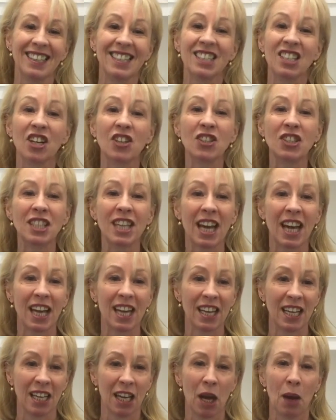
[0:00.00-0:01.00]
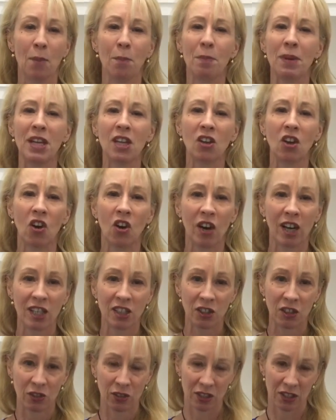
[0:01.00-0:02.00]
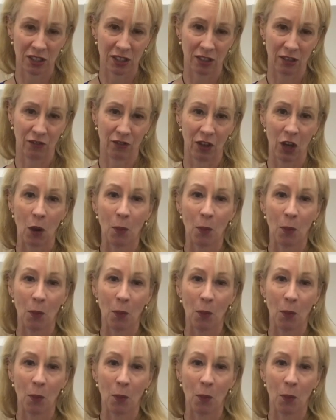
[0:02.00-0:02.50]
So today, be kind to yourself.